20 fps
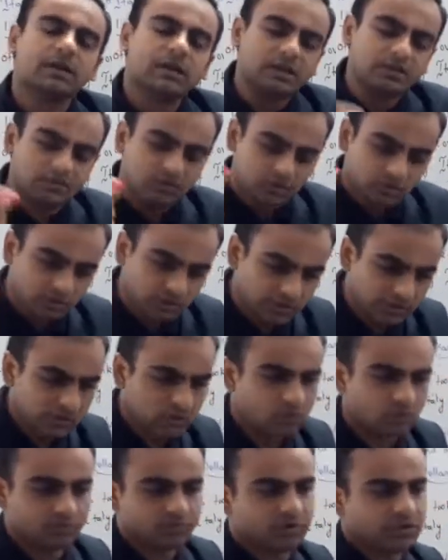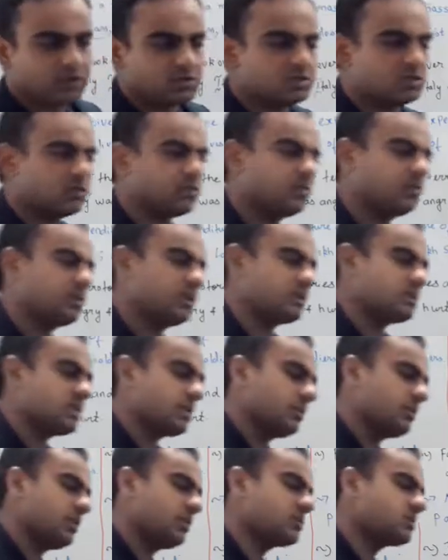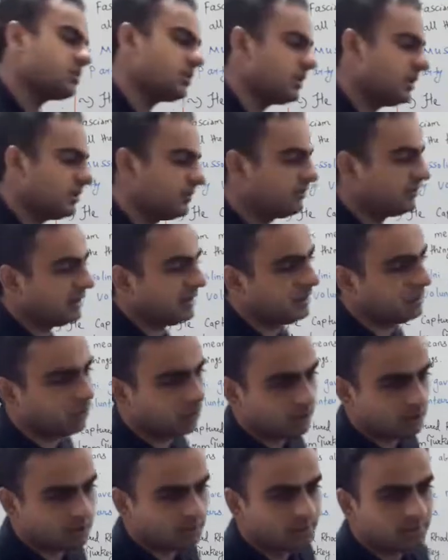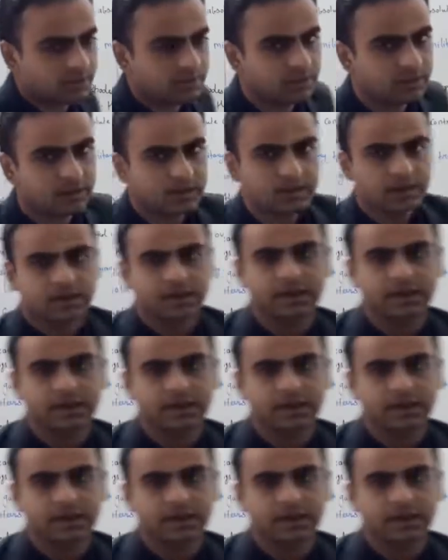even though League of Nations was established, but it failed horribly,